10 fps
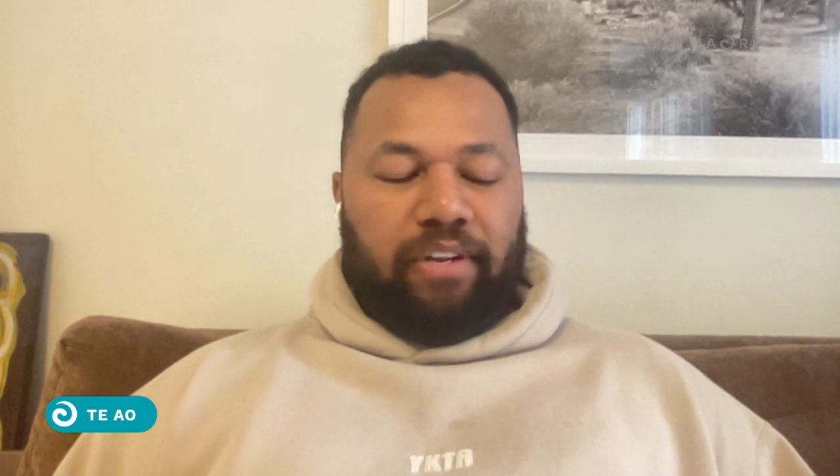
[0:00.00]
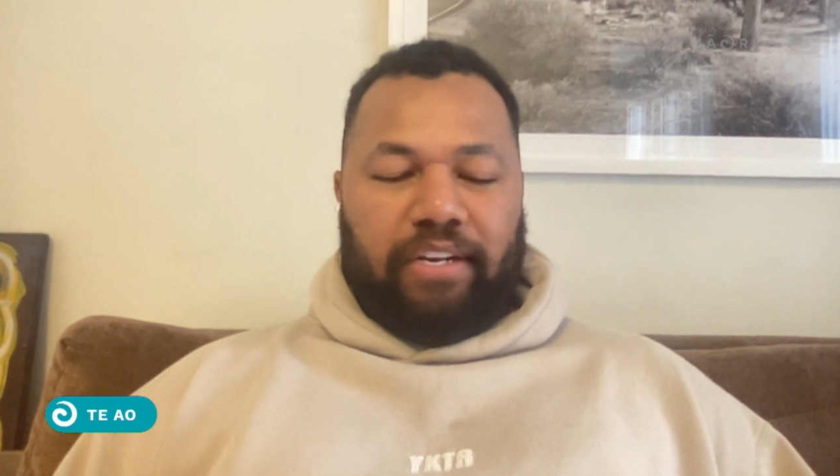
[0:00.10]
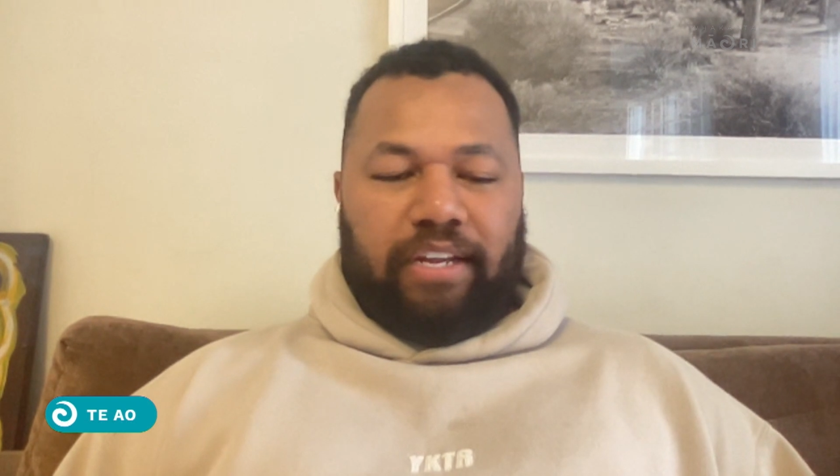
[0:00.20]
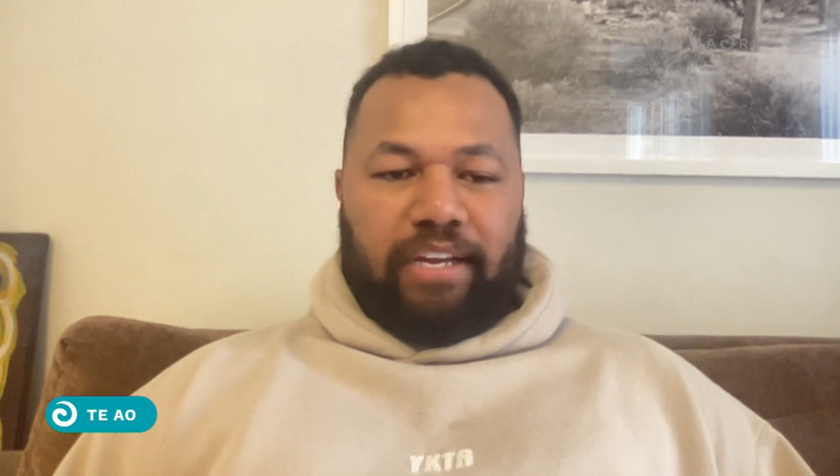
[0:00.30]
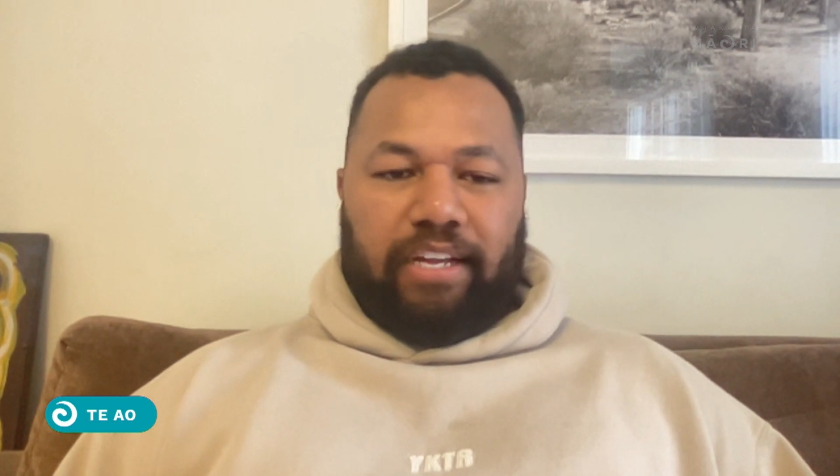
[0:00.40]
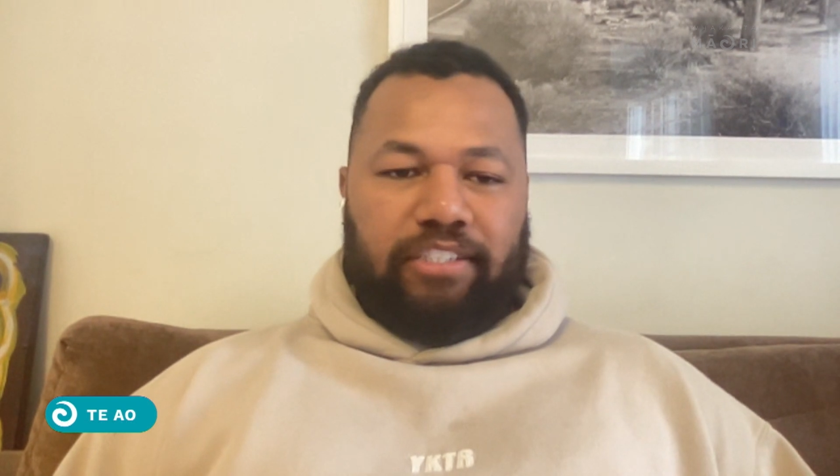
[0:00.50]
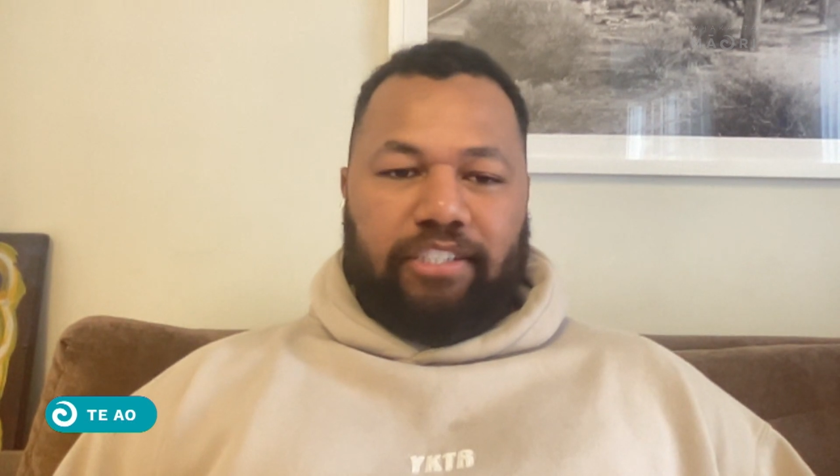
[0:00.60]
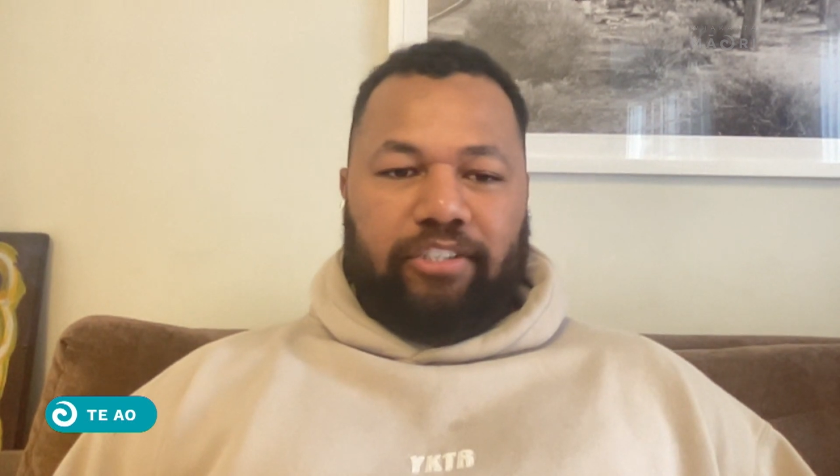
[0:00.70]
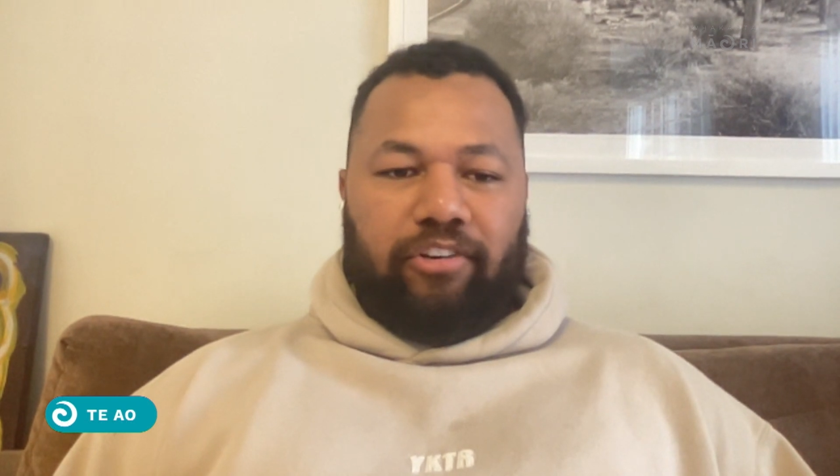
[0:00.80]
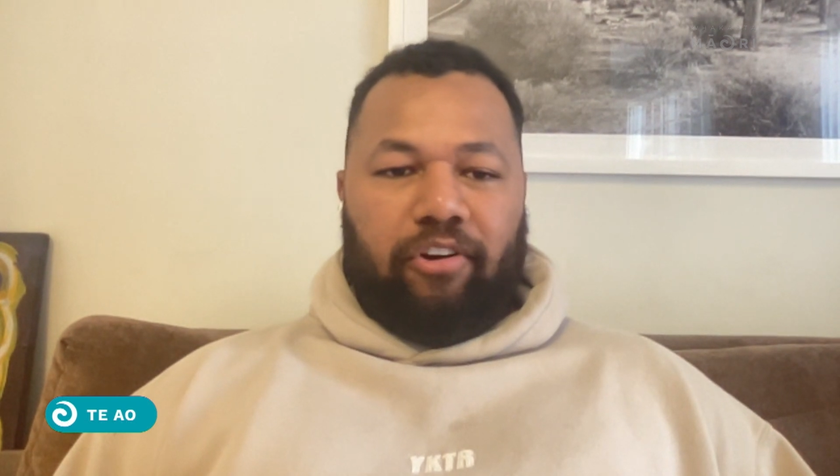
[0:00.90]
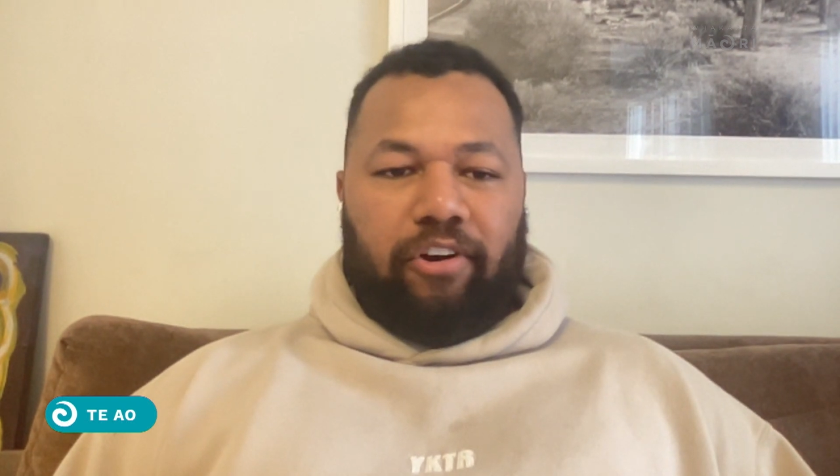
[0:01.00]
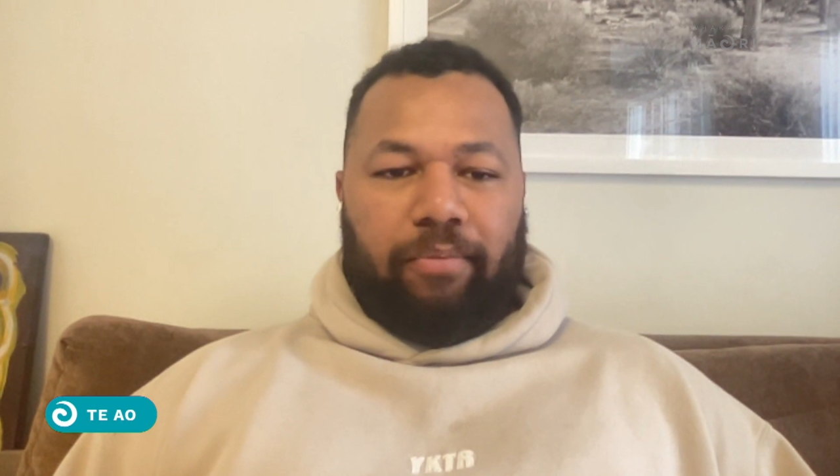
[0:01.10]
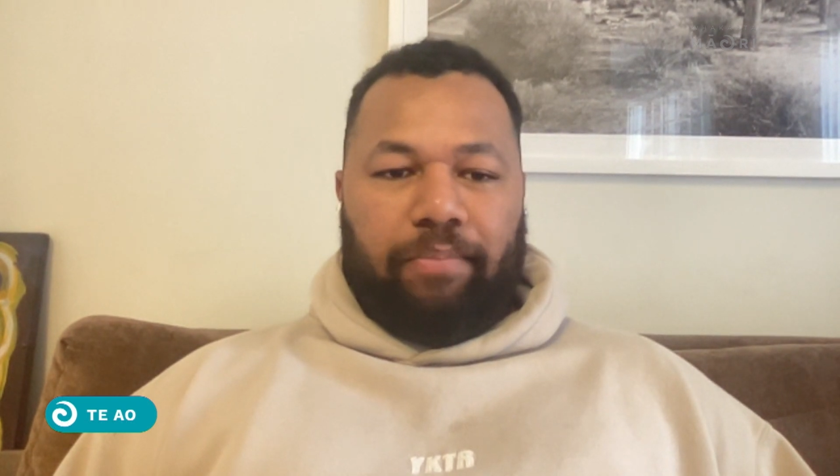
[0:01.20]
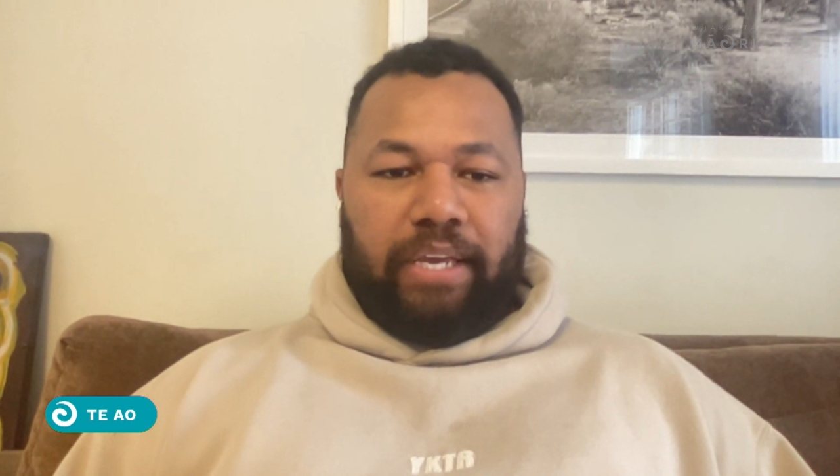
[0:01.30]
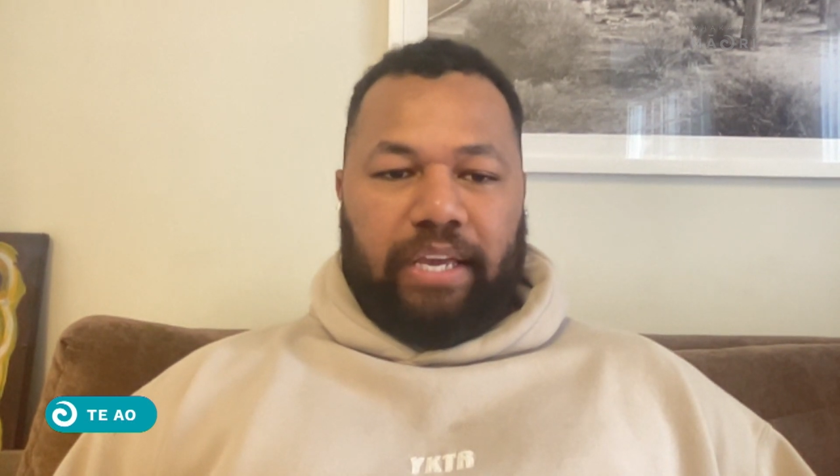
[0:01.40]
and it's just an honor
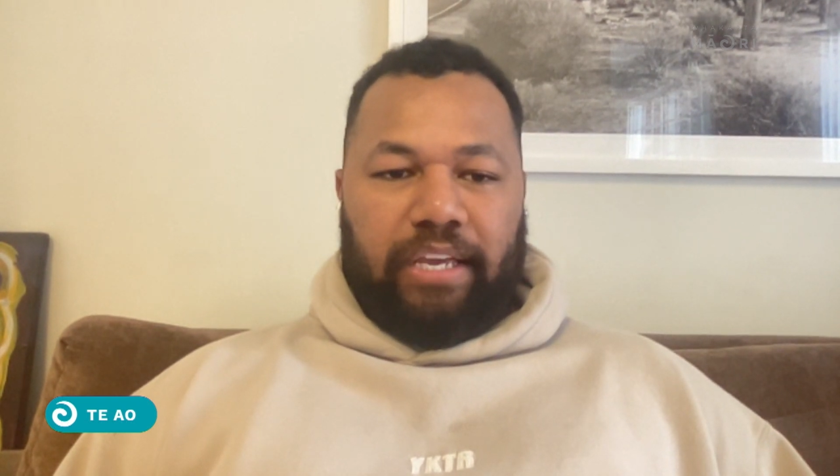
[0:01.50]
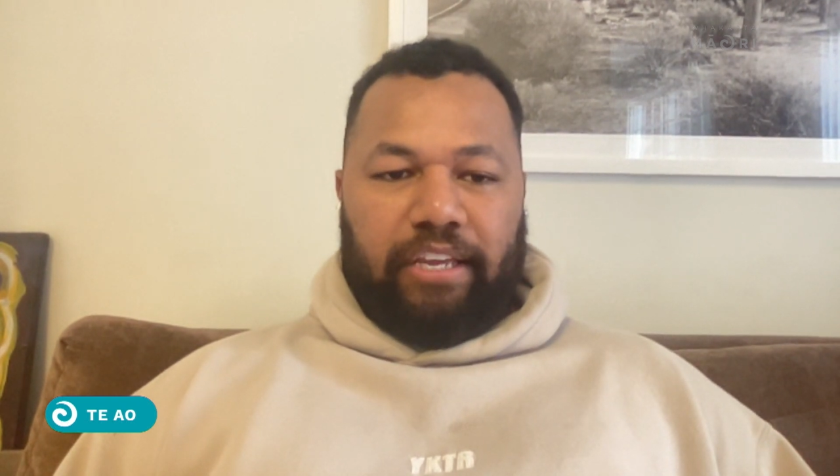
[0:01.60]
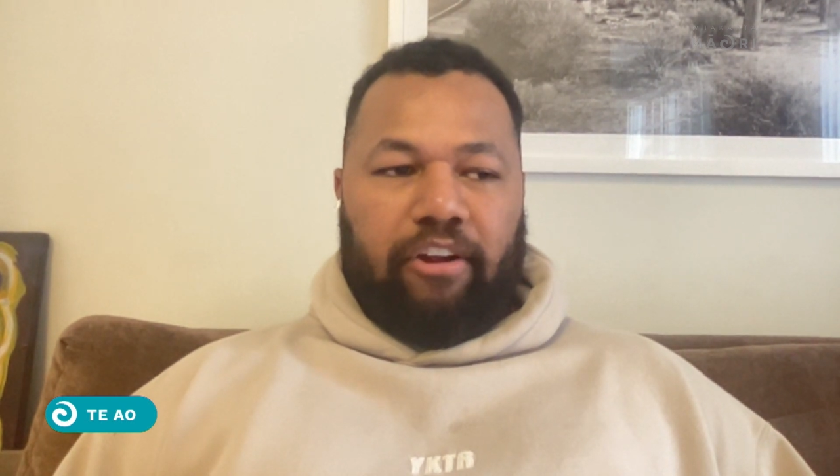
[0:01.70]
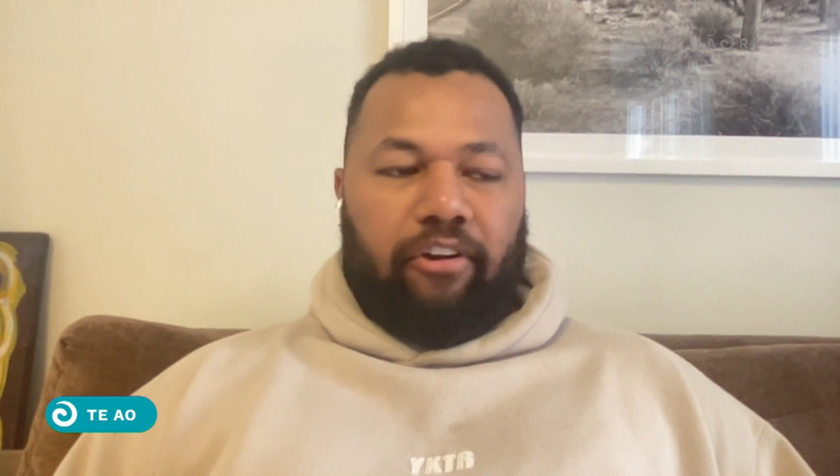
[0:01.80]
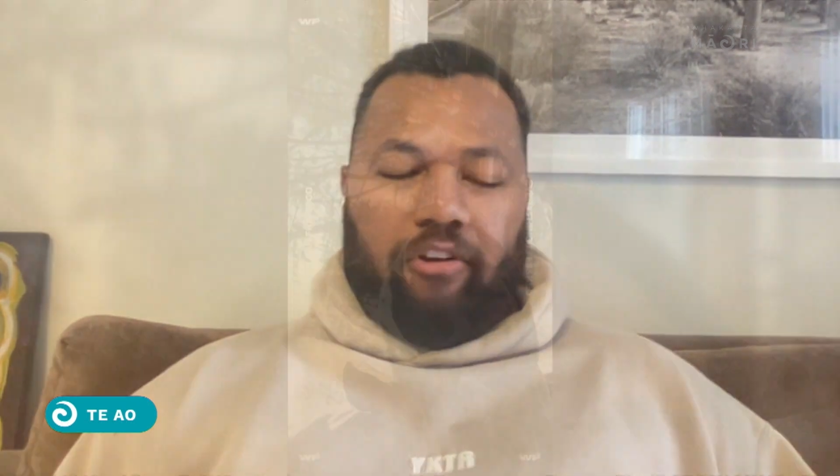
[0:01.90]
to be here. You